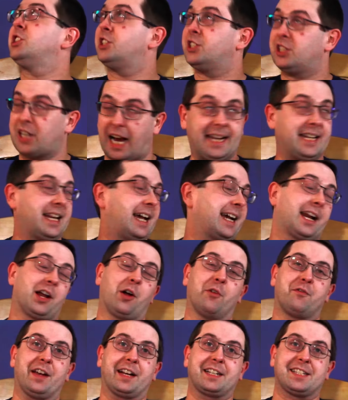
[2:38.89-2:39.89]
Shite, I gotta
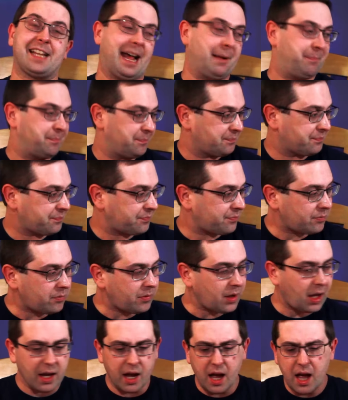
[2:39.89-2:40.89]
go fix that.
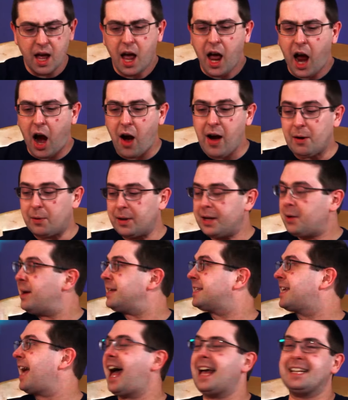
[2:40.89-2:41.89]
All right, well
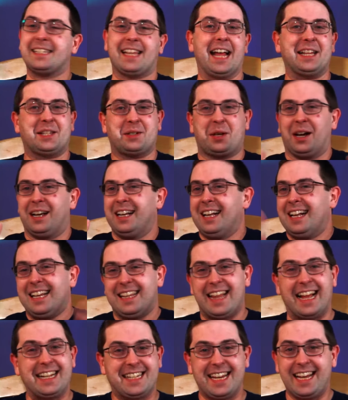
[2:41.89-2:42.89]
anyways, guys,
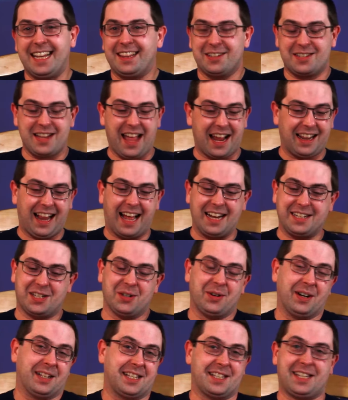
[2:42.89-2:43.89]
that's it. There's not a lot
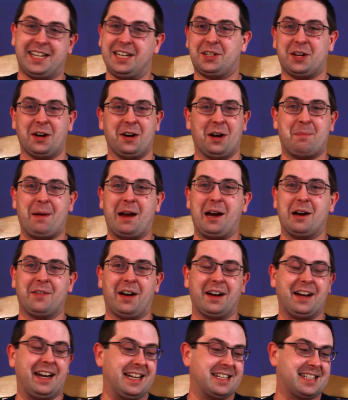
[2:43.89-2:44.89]
to it. It's a t-shirt and a pair of
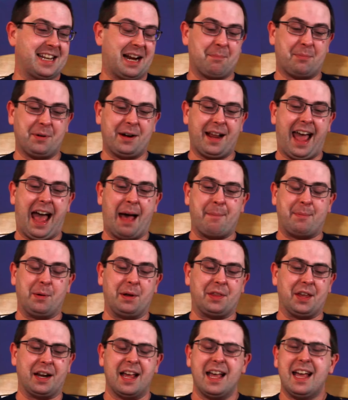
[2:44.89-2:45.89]
undies, and I'm pretty happy
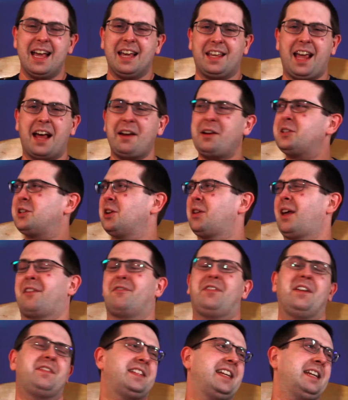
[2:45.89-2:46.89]
with it. The undies are
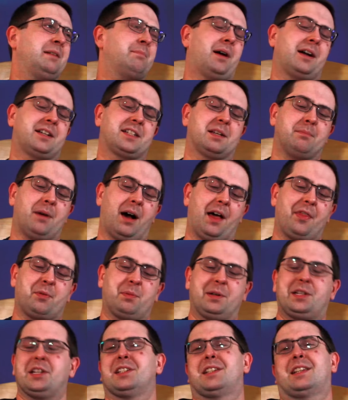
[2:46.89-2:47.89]
like 15 bucks a month,
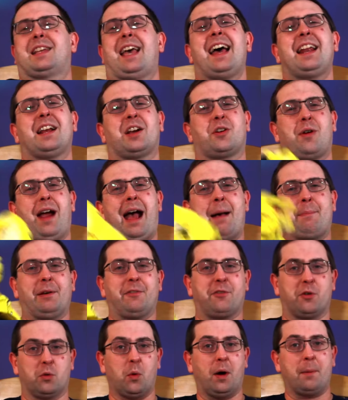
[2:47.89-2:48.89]
which is kind of crappy
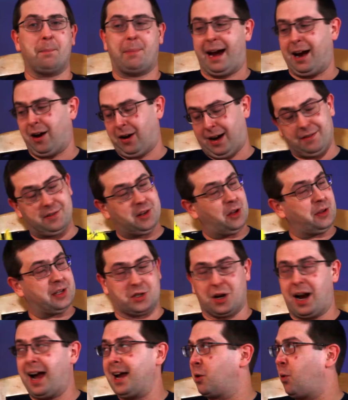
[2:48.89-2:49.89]
for one pair, even though
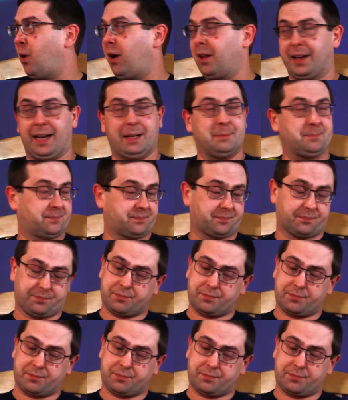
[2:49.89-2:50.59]
these are high quality.